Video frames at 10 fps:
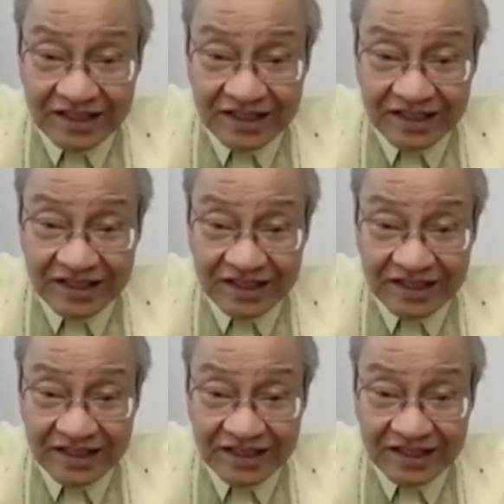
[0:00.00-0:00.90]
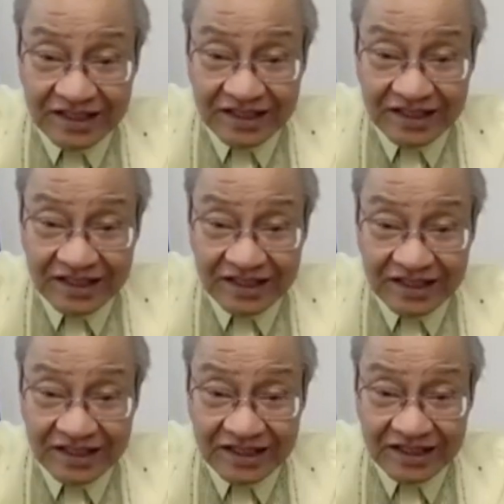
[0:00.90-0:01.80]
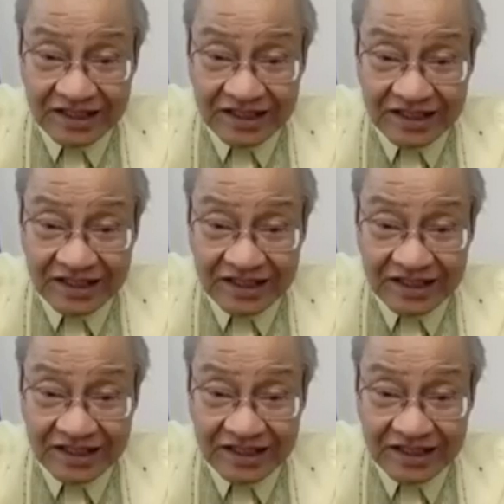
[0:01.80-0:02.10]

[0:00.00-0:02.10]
they had the Beijing cluster,